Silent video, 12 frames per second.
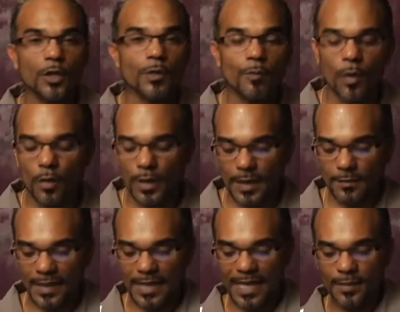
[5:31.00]
good morning,
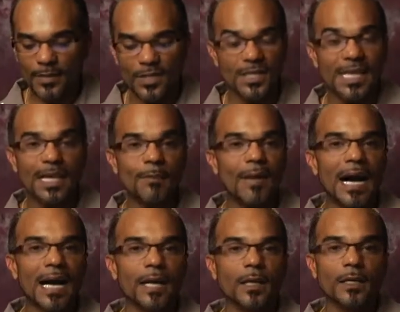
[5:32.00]
my name is
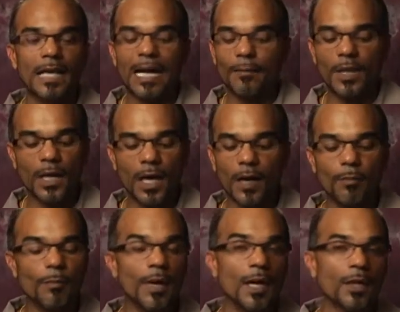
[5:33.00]
Nehemiah and I'm the
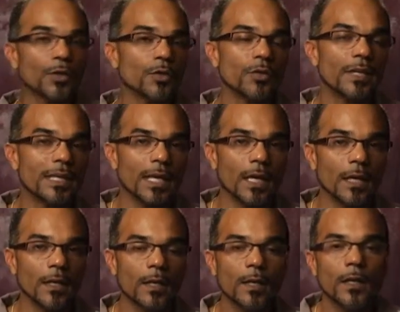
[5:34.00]
cupbearer to the
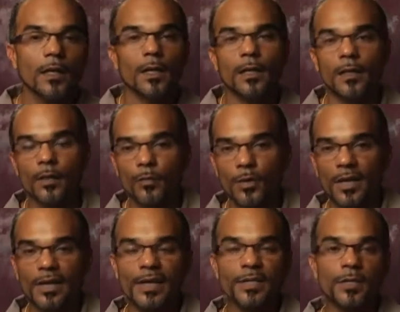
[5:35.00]
king. And then
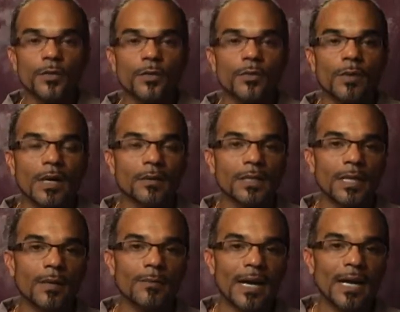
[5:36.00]
progressing throughout
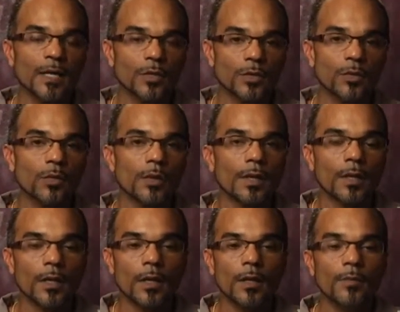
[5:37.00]
Nehemiah's story,
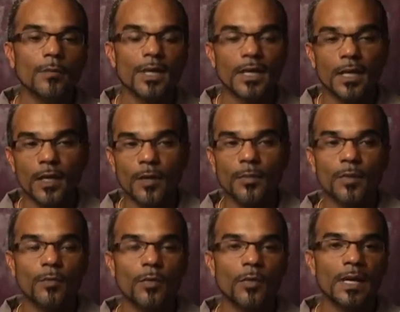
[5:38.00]
picking up
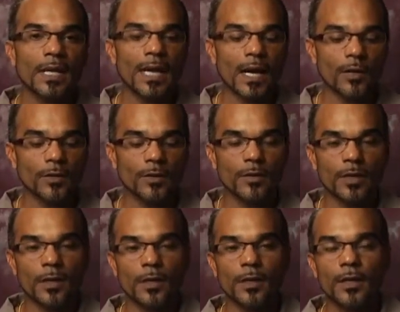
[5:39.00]
and pointing out
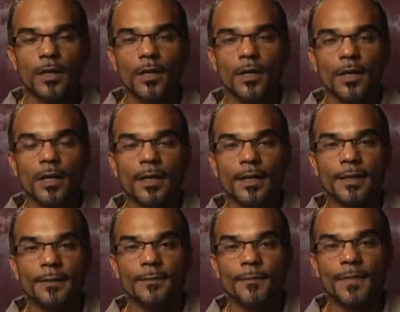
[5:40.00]
the
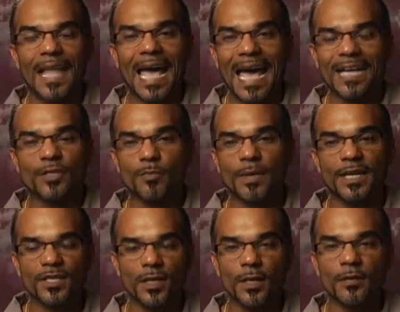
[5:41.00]

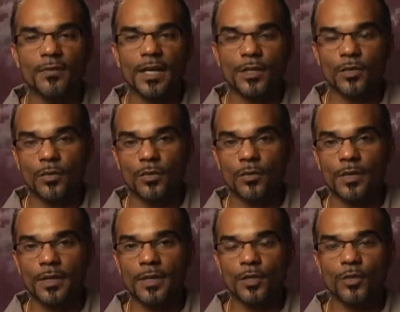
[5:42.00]
aspects of that
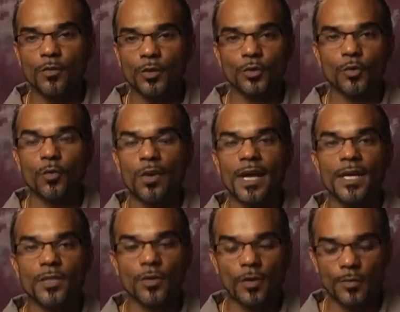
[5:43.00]
story that you want to
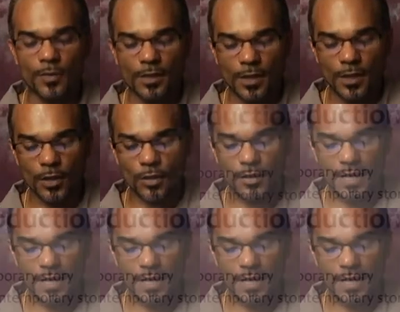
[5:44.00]
raise on a particular